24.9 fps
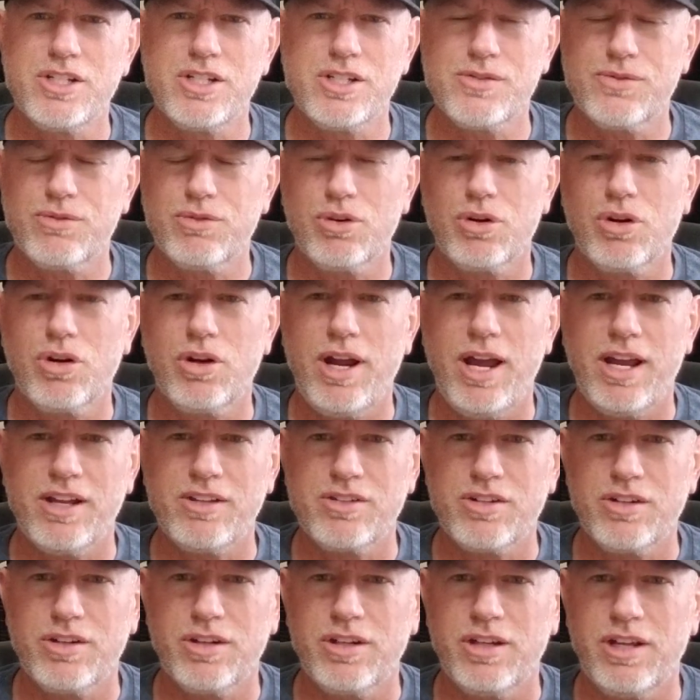for
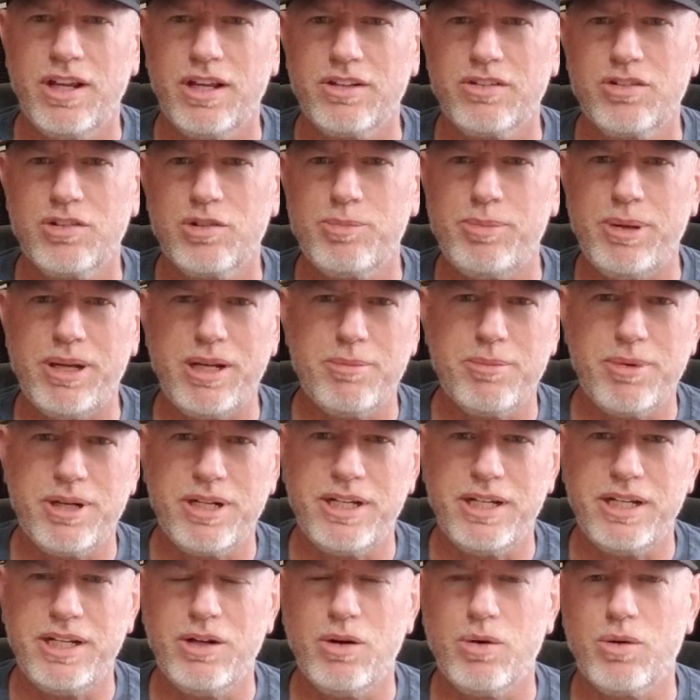extra spending
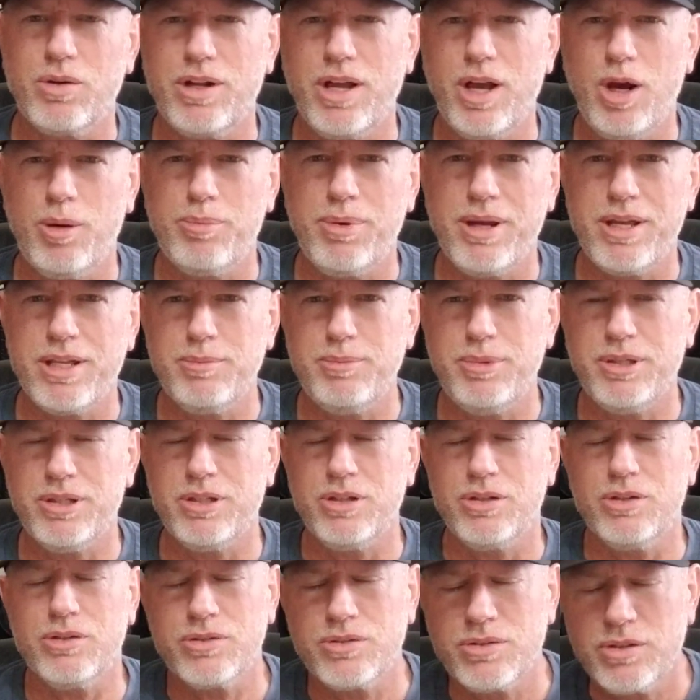money or to help pay the
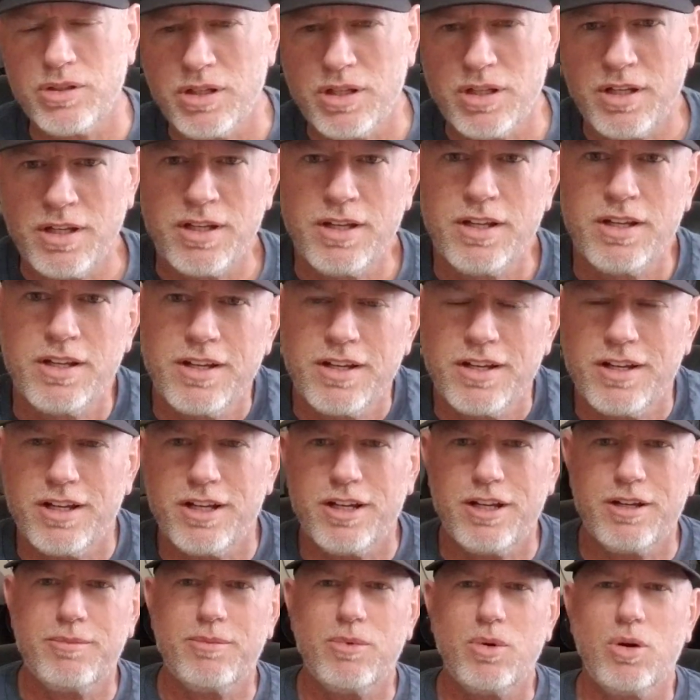bills
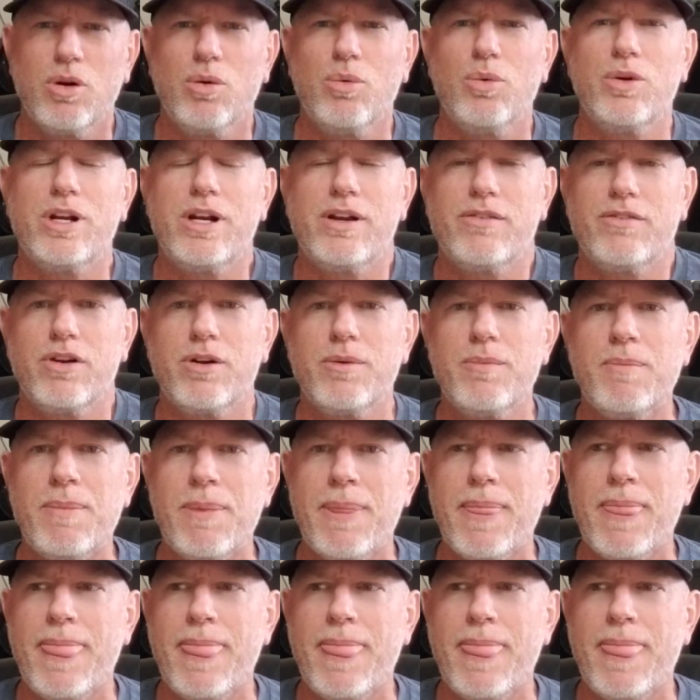or whatever.